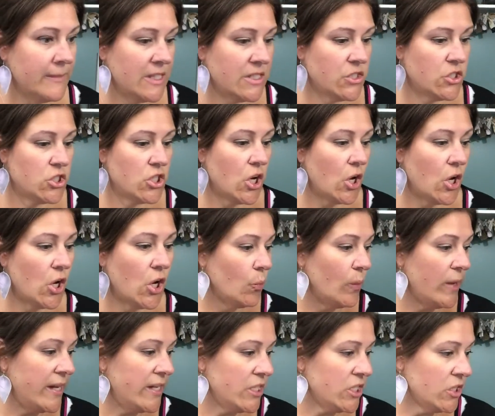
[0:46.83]
So
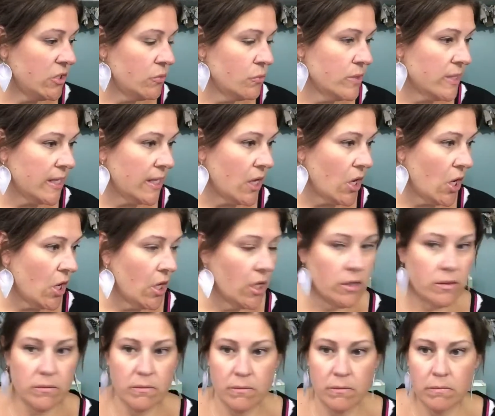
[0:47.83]
when you get on,
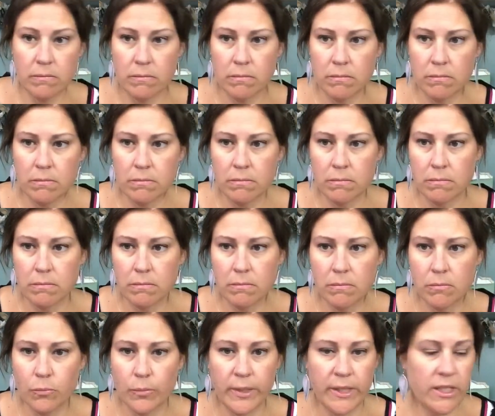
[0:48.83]

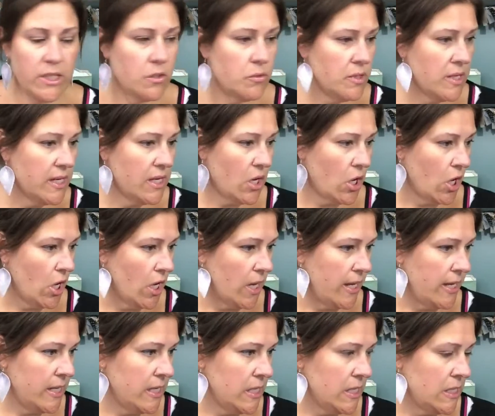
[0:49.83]
when you get
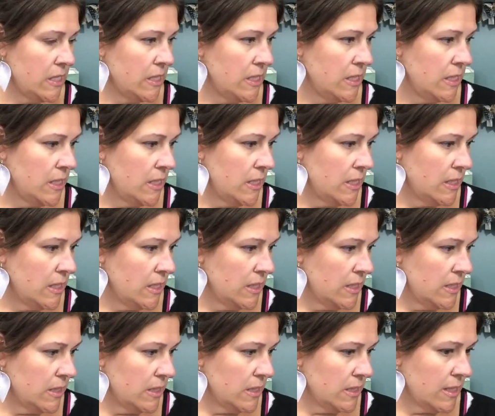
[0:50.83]
on,
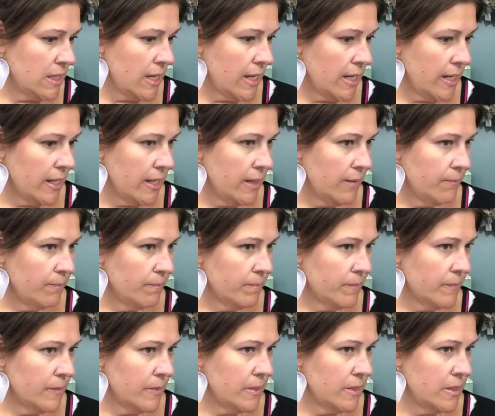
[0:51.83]
um,
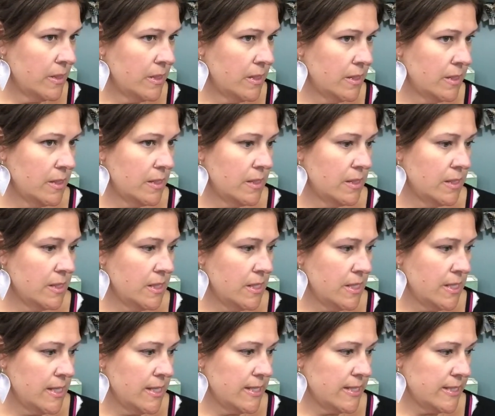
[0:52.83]

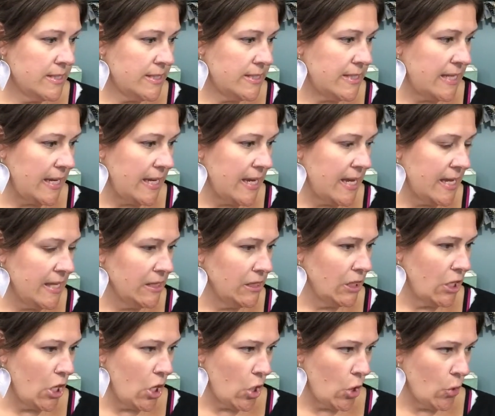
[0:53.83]
say
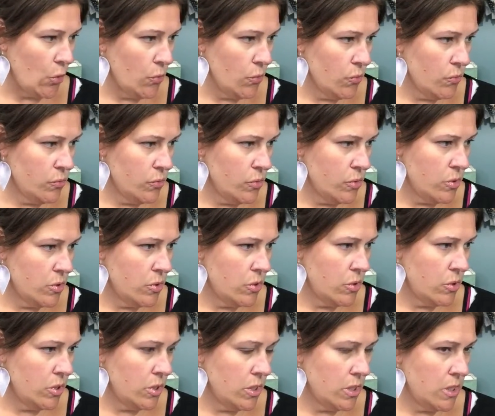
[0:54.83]
hello.
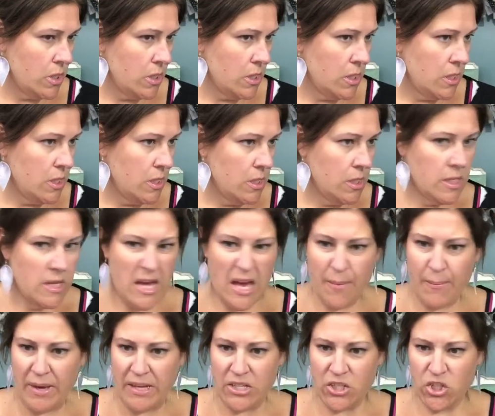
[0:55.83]

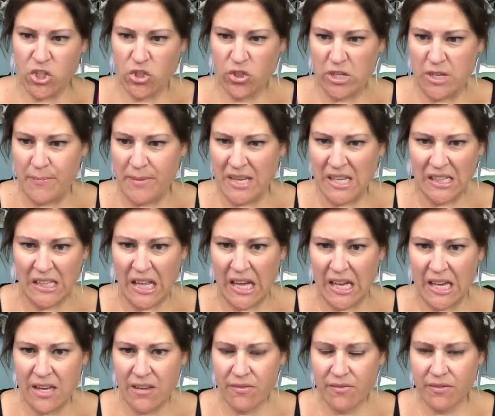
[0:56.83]
Am I streaming
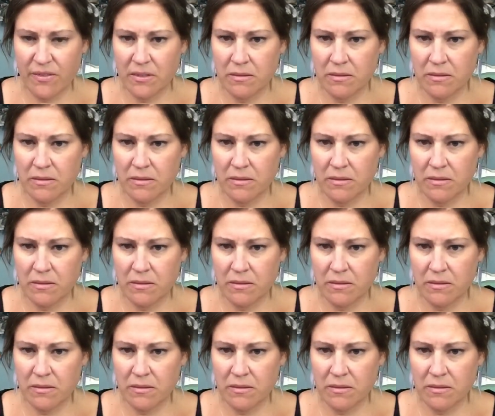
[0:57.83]
live?